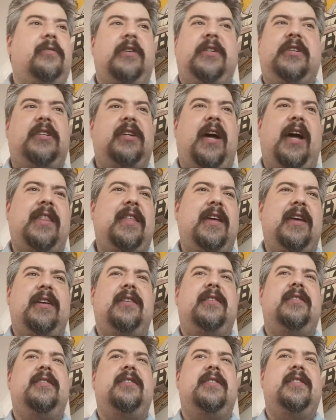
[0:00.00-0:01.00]
which I
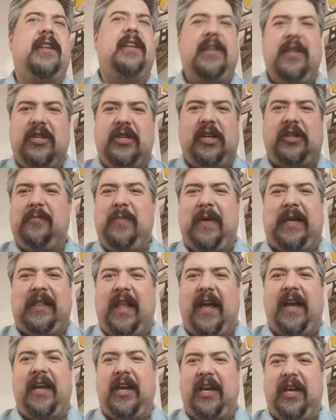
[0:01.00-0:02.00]
think didn't just
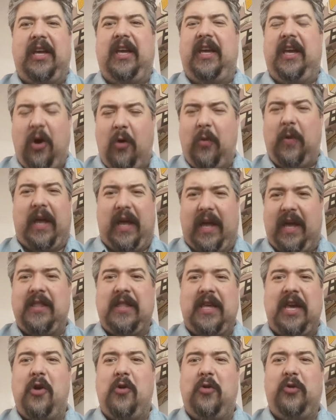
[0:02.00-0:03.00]
mean like going
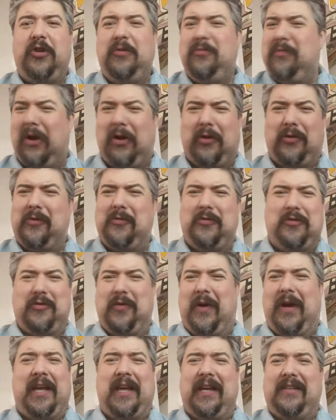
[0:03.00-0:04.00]
in the ocean, but also
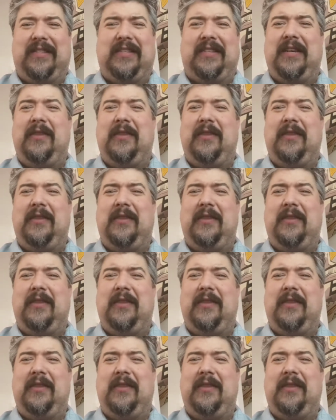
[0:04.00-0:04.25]
drinking